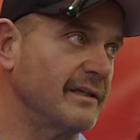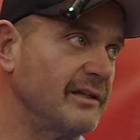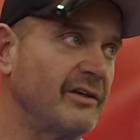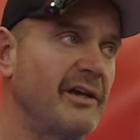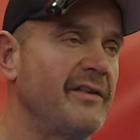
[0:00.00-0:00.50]

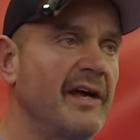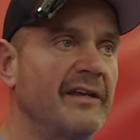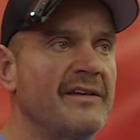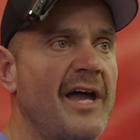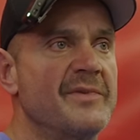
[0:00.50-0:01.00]
And you'll hear
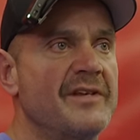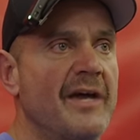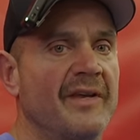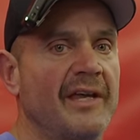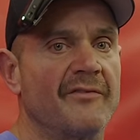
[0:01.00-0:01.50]
that time and
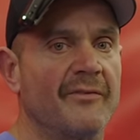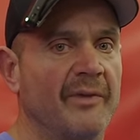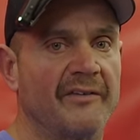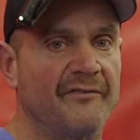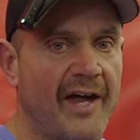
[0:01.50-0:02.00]
time again from
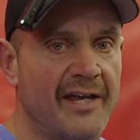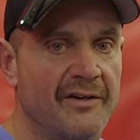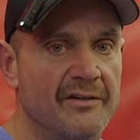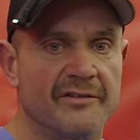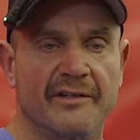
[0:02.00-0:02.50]
like
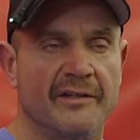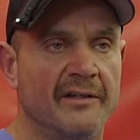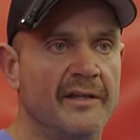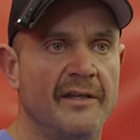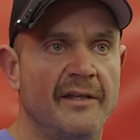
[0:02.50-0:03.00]
fighters. And
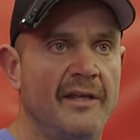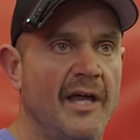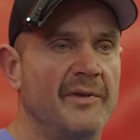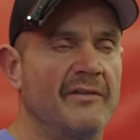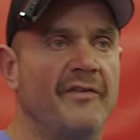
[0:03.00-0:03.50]

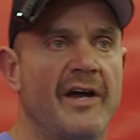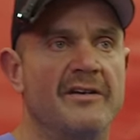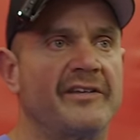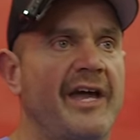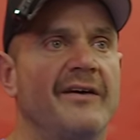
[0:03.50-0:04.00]
I mean,
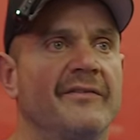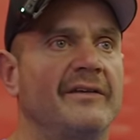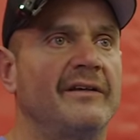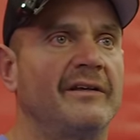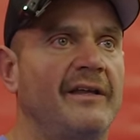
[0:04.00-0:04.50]
fighters have
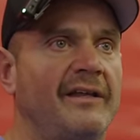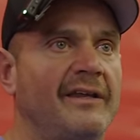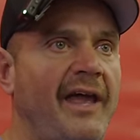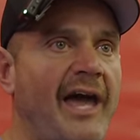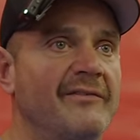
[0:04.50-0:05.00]

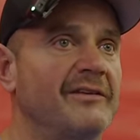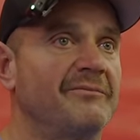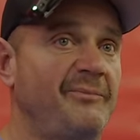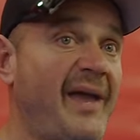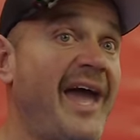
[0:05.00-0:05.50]

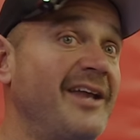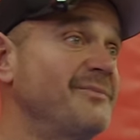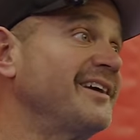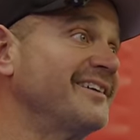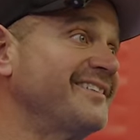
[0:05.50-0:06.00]
it bad
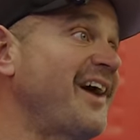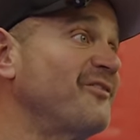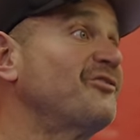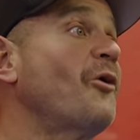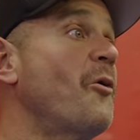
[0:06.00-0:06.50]
because they
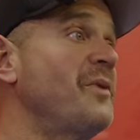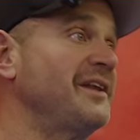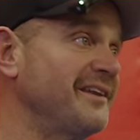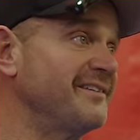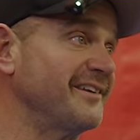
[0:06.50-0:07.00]
have so
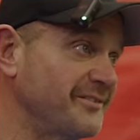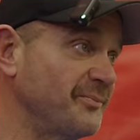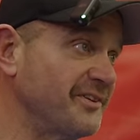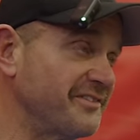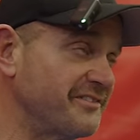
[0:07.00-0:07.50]
many
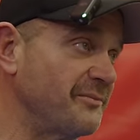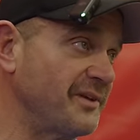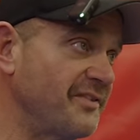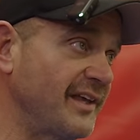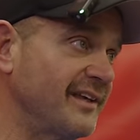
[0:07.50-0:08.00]
disciplines and so
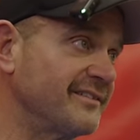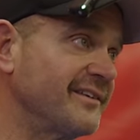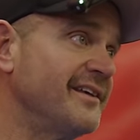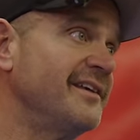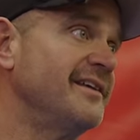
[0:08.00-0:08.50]
many things
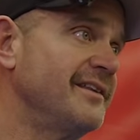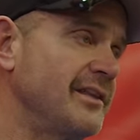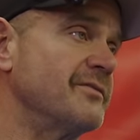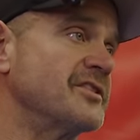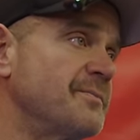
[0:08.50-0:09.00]

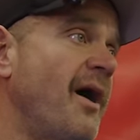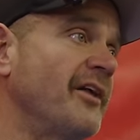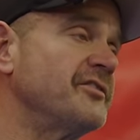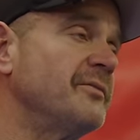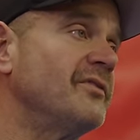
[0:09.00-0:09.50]
they're
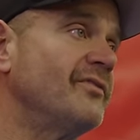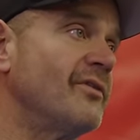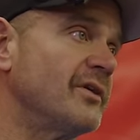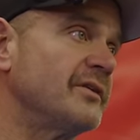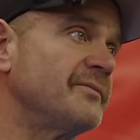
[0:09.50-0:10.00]
responsible
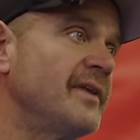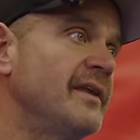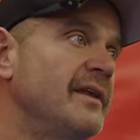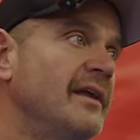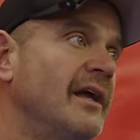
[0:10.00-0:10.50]
for.
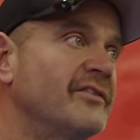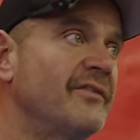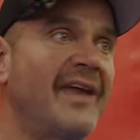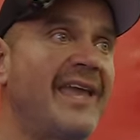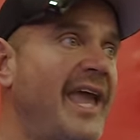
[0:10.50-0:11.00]
And so
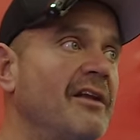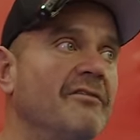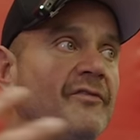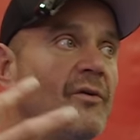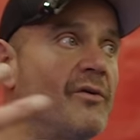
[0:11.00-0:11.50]
they can't
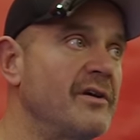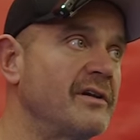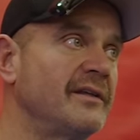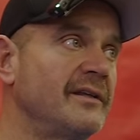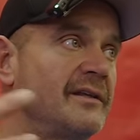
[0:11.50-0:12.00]

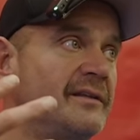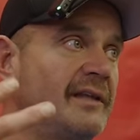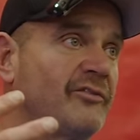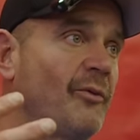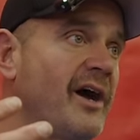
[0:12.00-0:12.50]
afford,
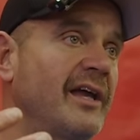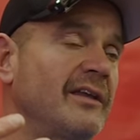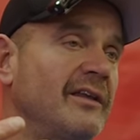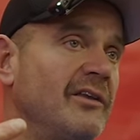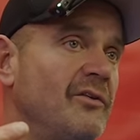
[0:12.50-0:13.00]
that's
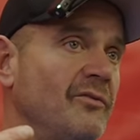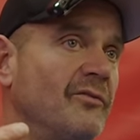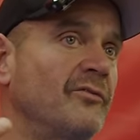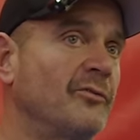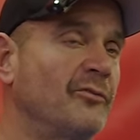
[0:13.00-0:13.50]
why you
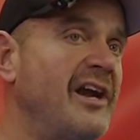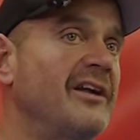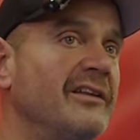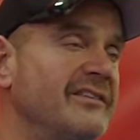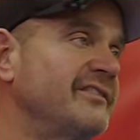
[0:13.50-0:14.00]

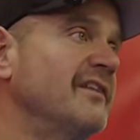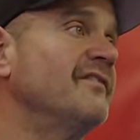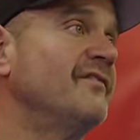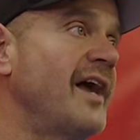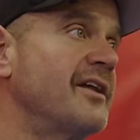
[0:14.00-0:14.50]
rarely see a
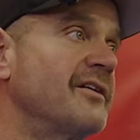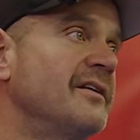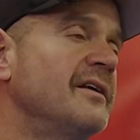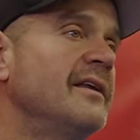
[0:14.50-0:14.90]
fighter